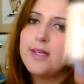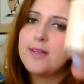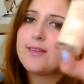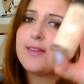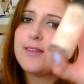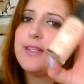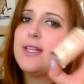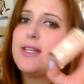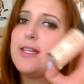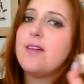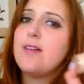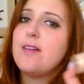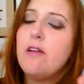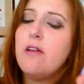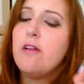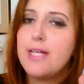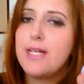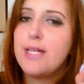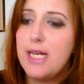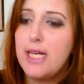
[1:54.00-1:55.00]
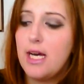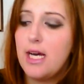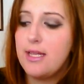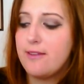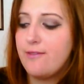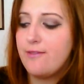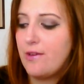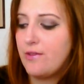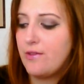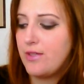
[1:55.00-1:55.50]
So this, I really like
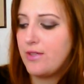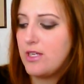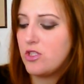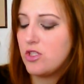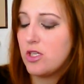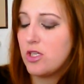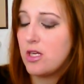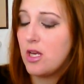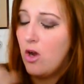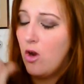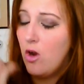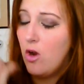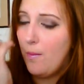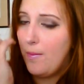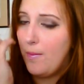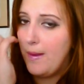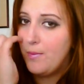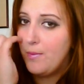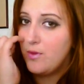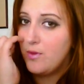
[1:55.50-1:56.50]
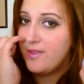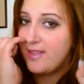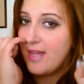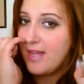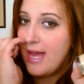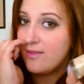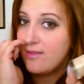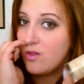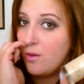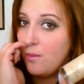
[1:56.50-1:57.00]
this foundation. A lot of people
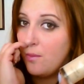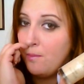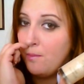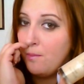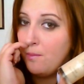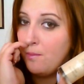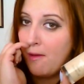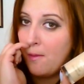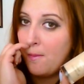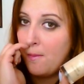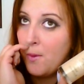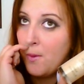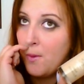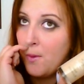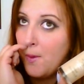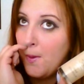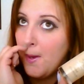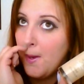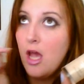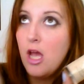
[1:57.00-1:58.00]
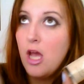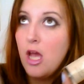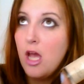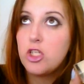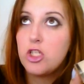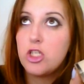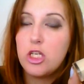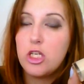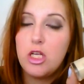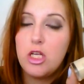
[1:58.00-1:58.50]
say it's comparable
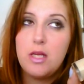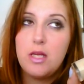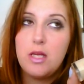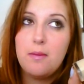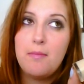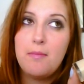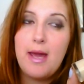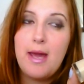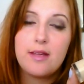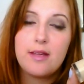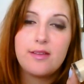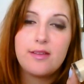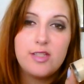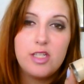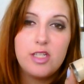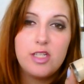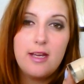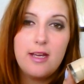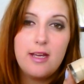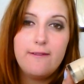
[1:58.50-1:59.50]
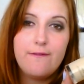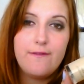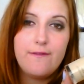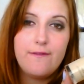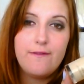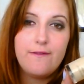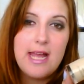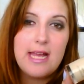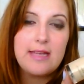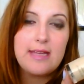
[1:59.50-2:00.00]
to MAC Studio
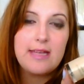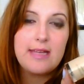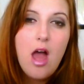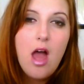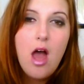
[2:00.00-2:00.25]
Fix.